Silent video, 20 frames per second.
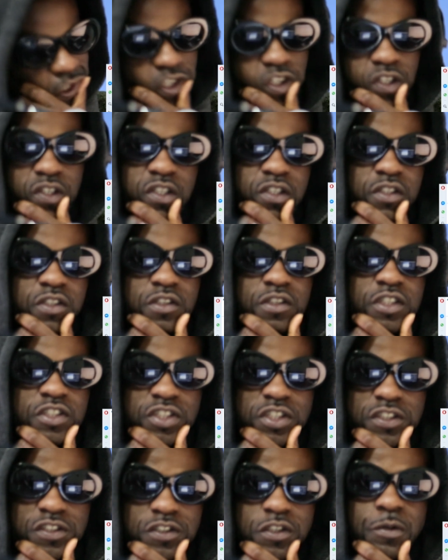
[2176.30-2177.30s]
Let's get
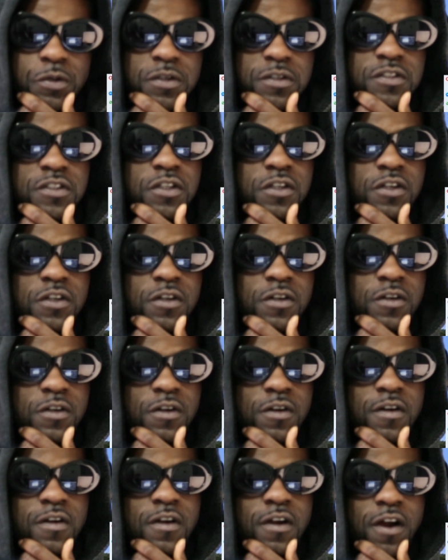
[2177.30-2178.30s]
serious here.
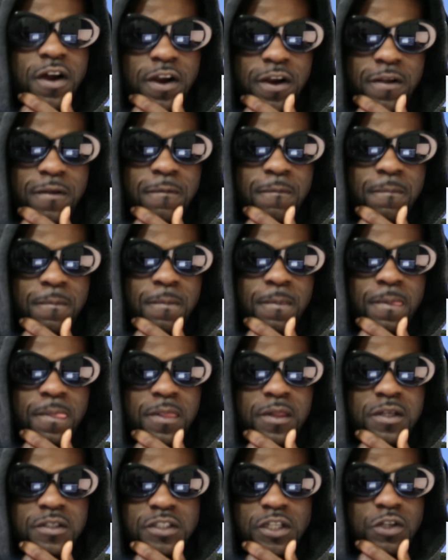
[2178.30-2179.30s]
All right, this
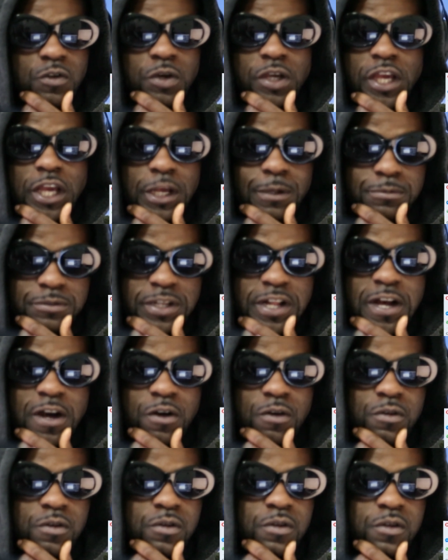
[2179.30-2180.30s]
ain't no games now.
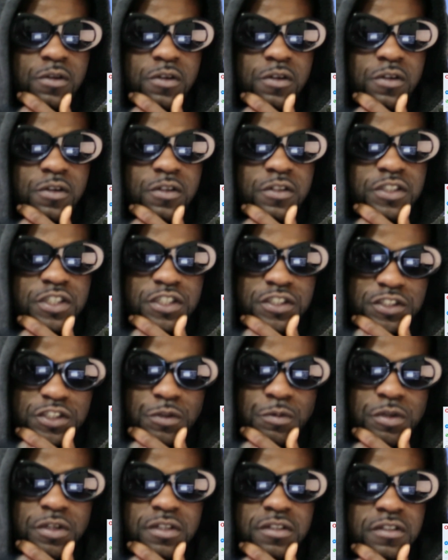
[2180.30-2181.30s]
Let's get serious.